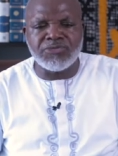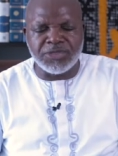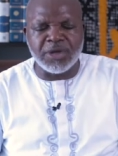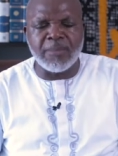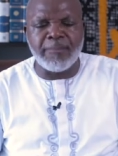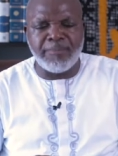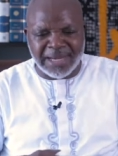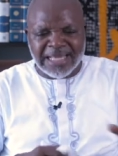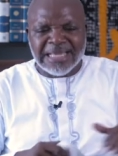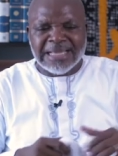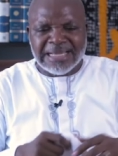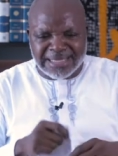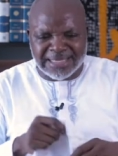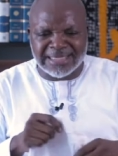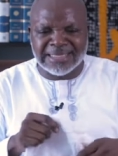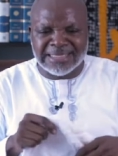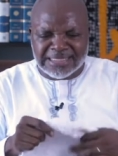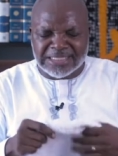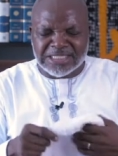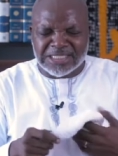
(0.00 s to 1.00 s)
the
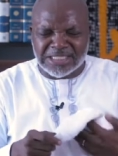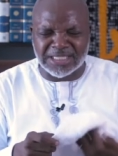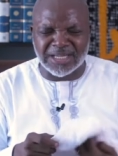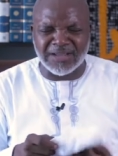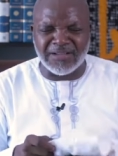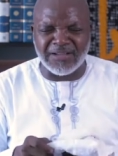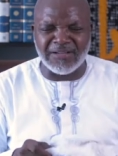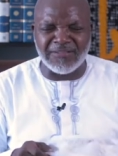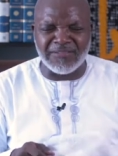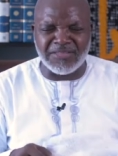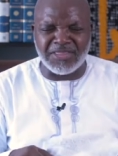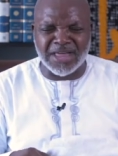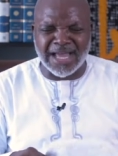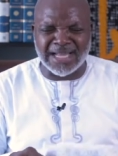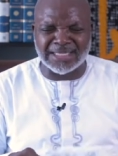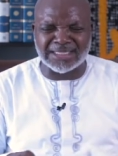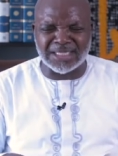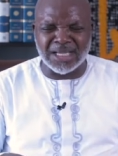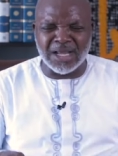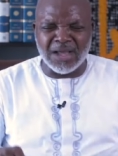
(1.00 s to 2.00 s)
blinkers
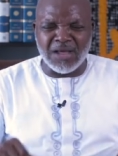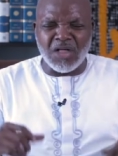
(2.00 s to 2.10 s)
that